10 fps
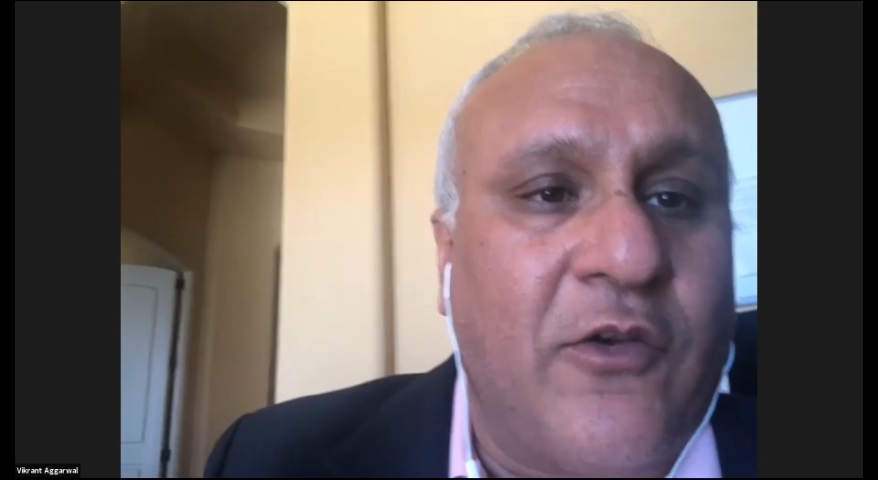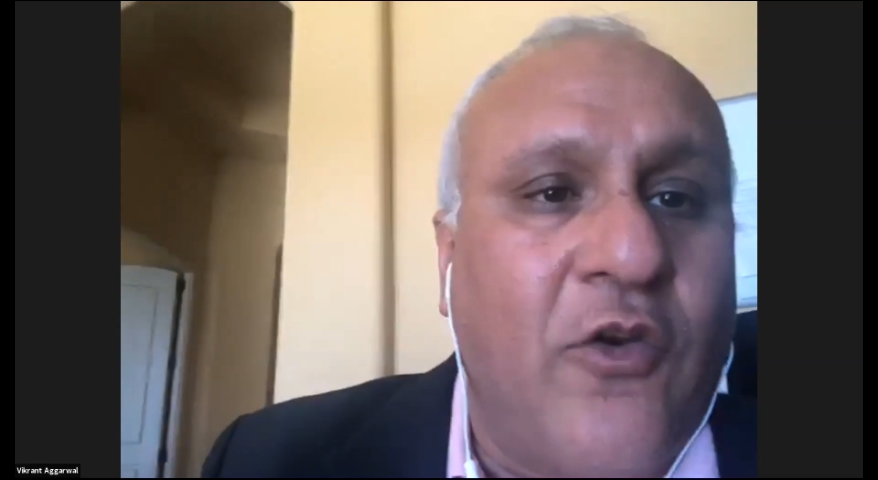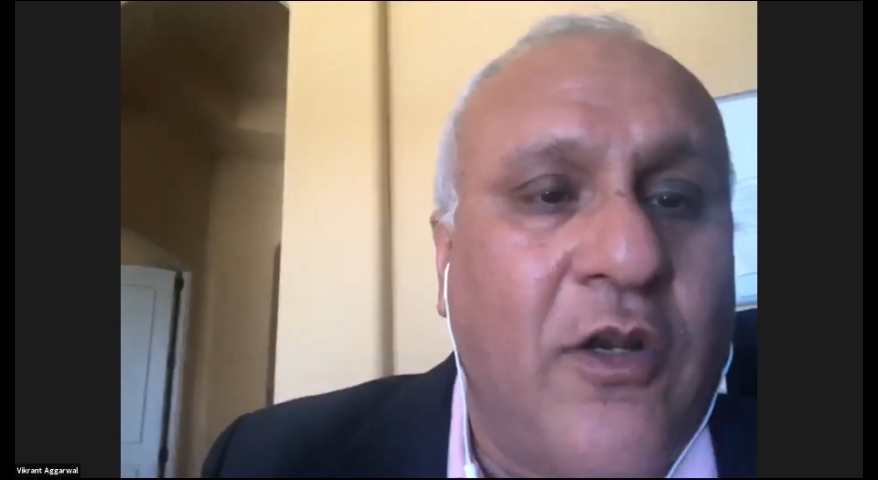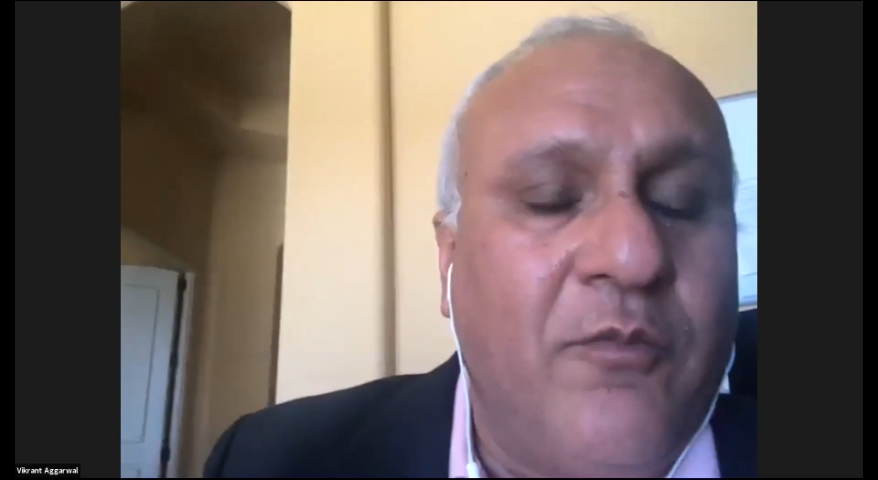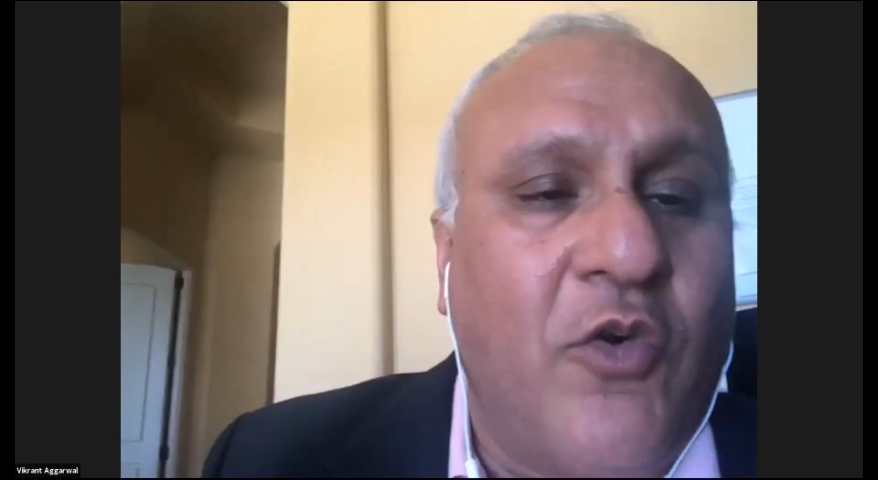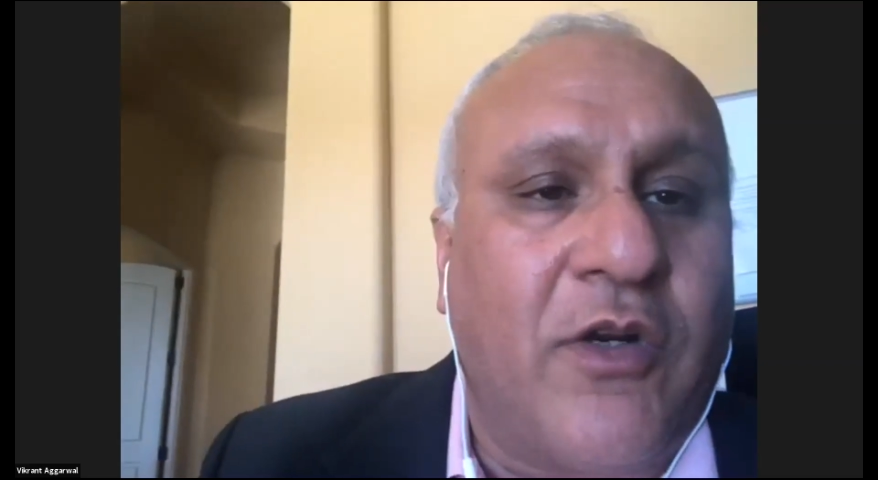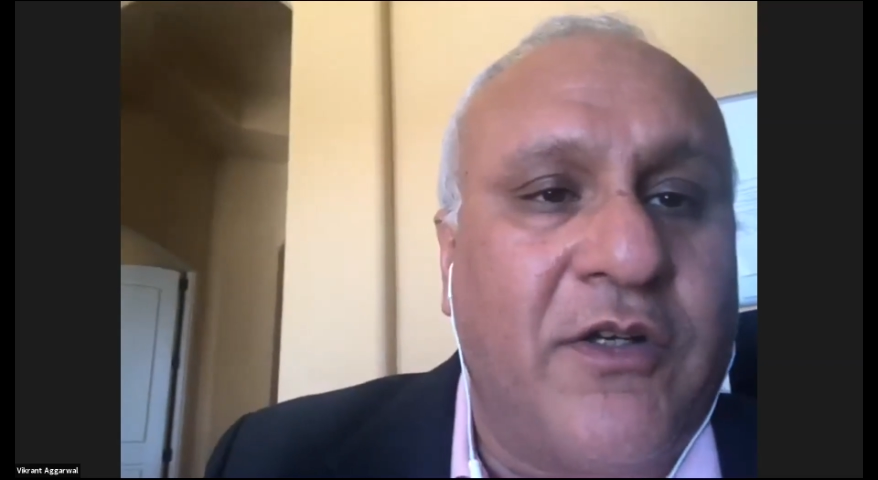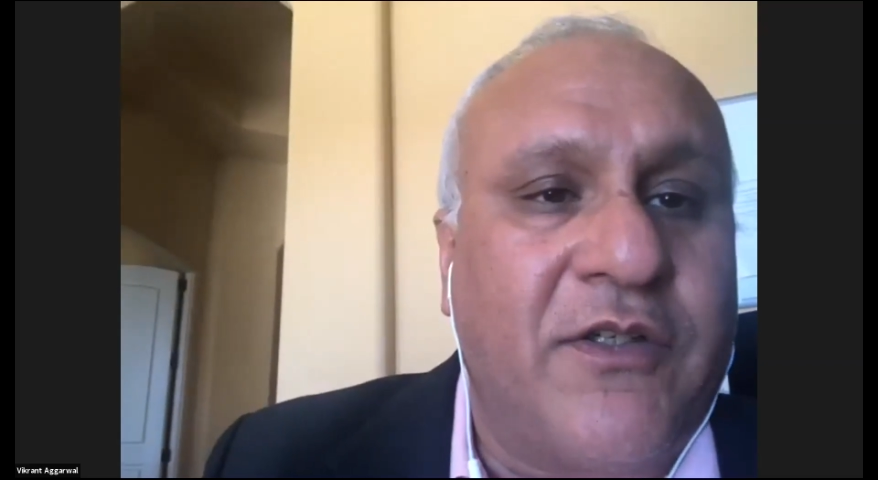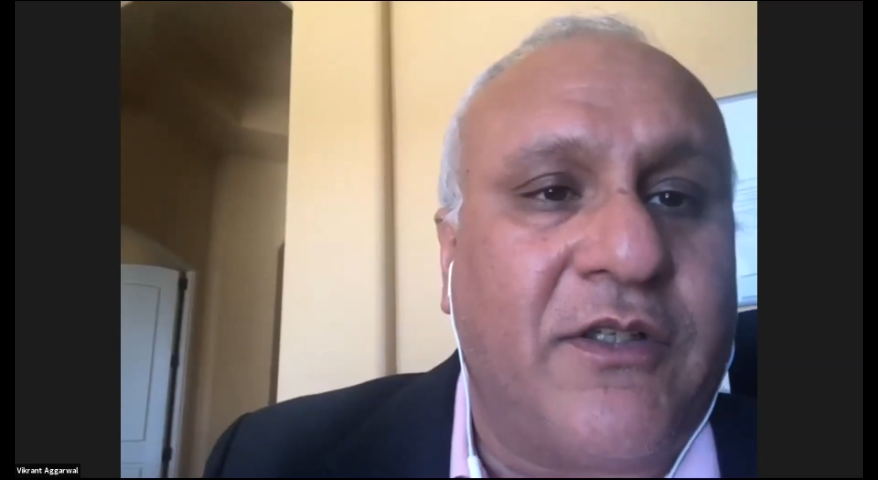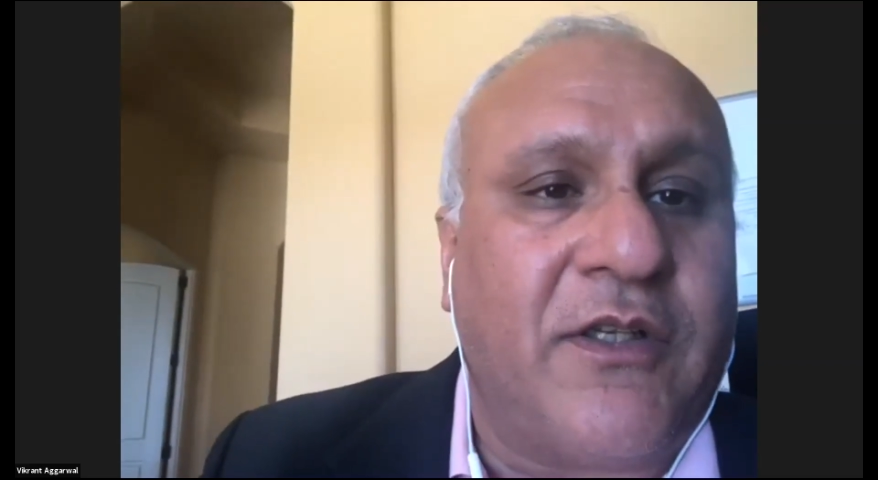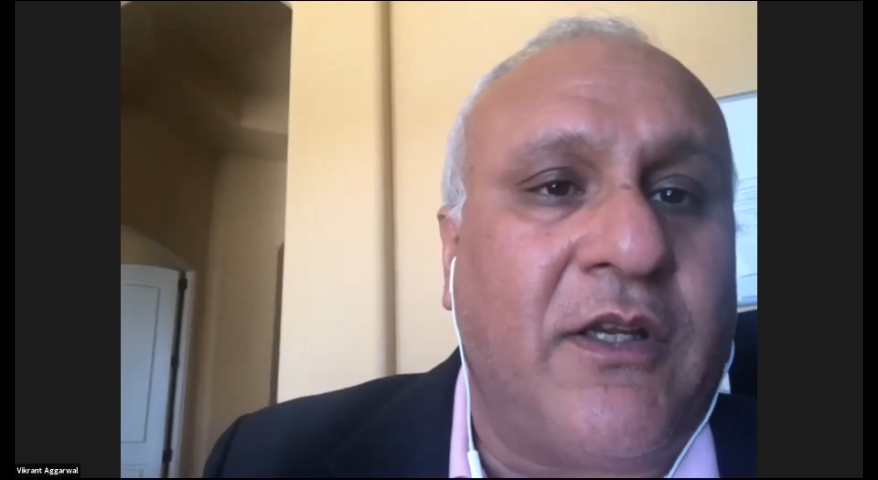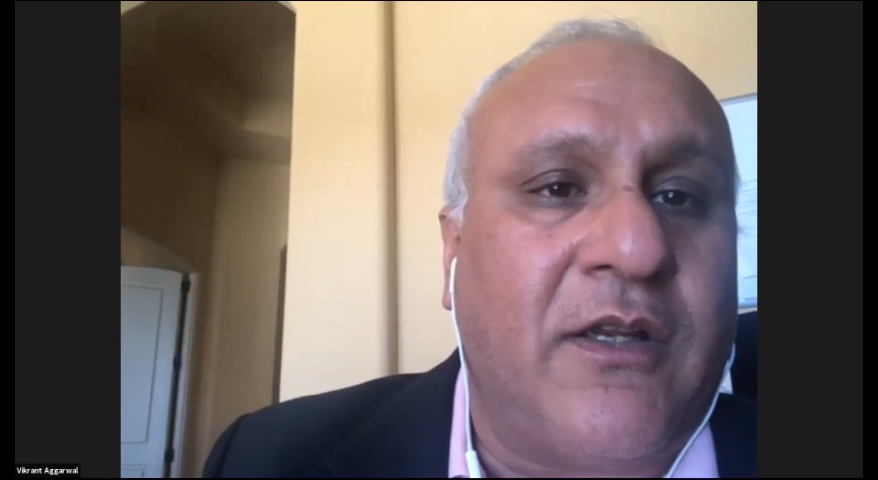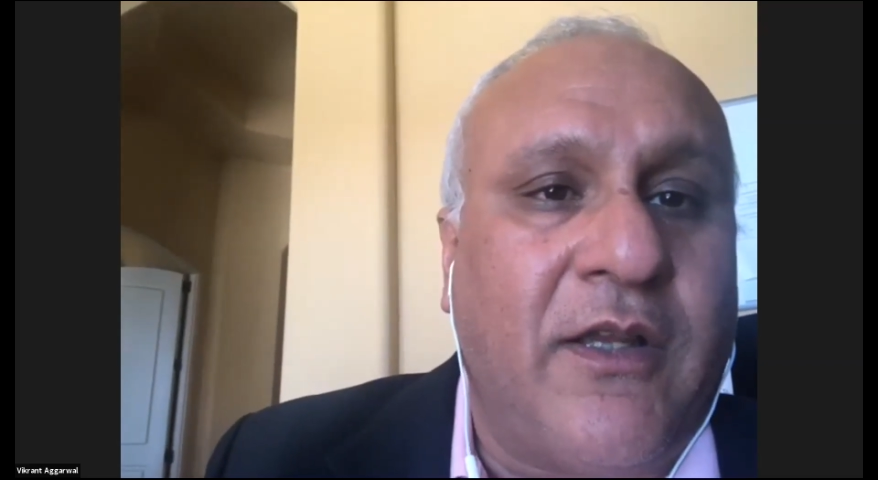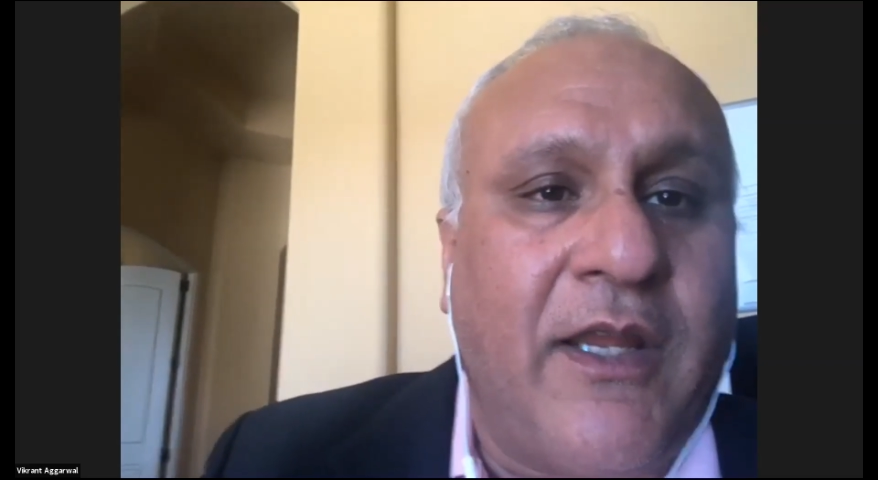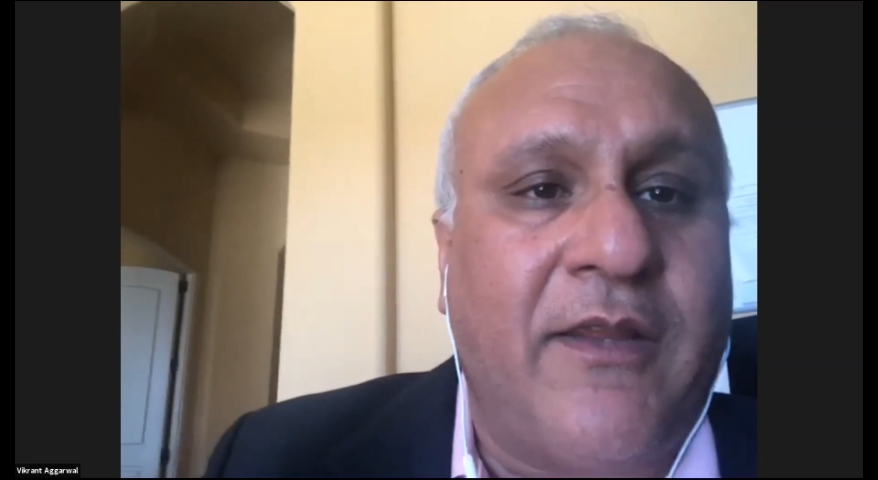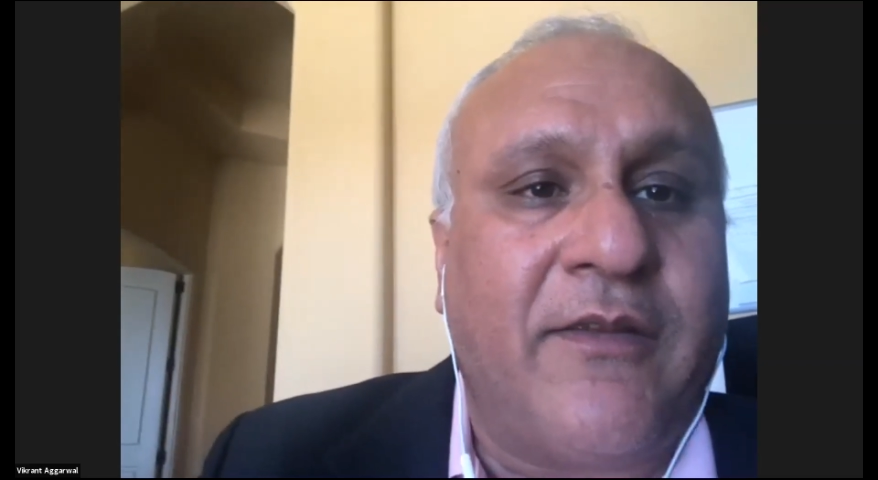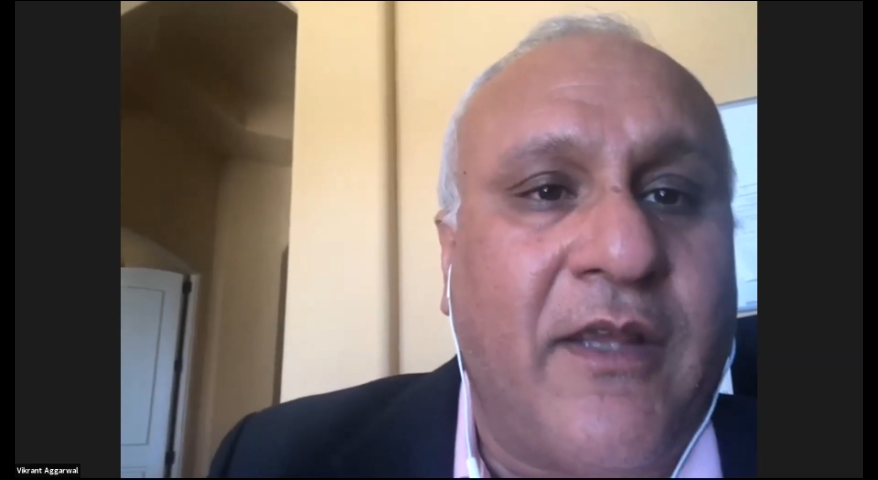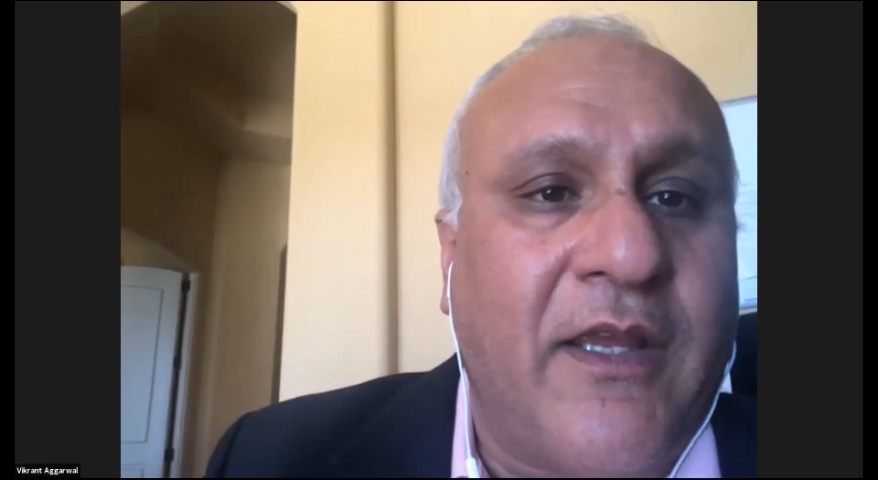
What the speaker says: Local Motors is